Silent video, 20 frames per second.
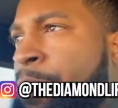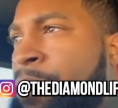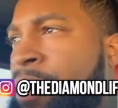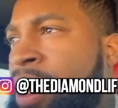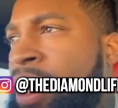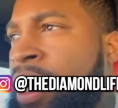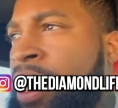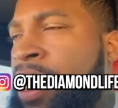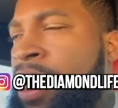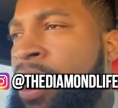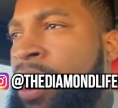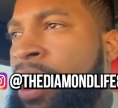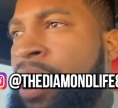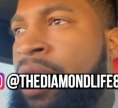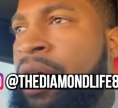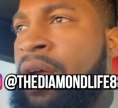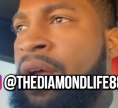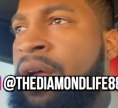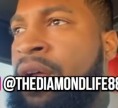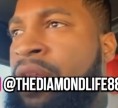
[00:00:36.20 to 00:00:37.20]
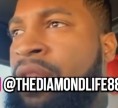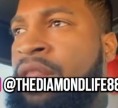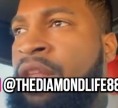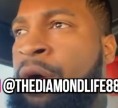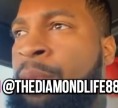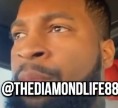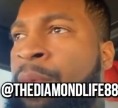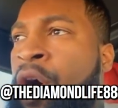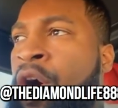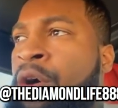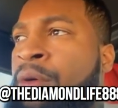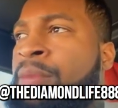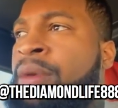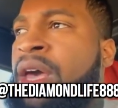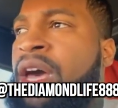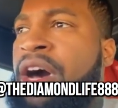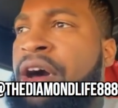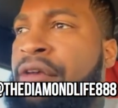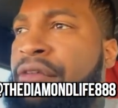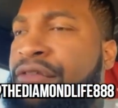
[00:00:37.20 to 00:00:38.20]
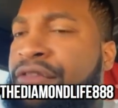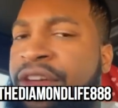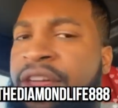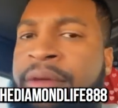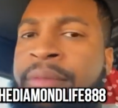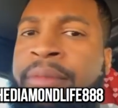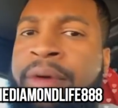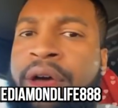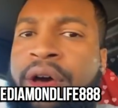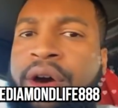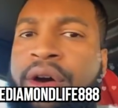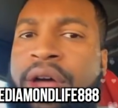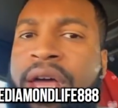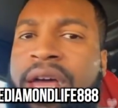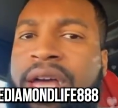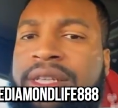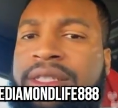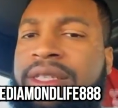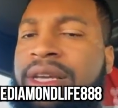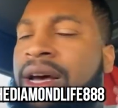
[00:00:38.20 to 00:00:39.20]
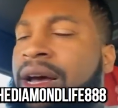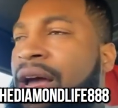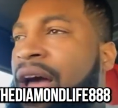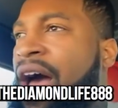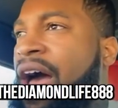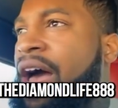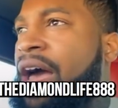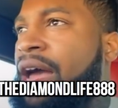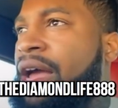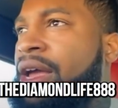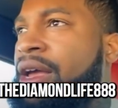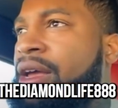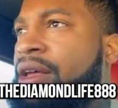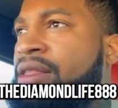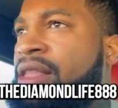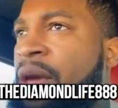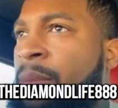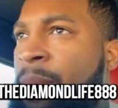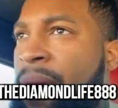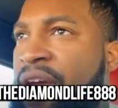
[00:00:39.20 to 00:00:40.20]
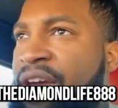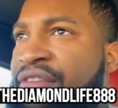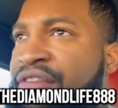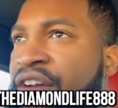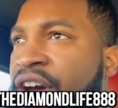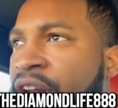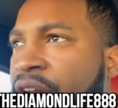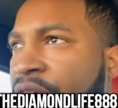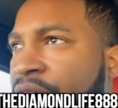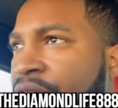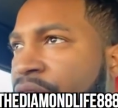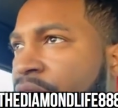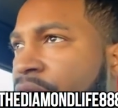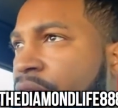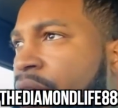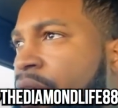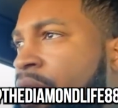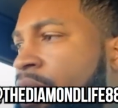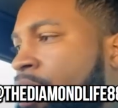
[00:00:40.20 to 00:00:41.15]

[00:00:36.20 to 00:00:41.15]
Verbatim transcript: But the moment a female hits a guy, they make fun of it.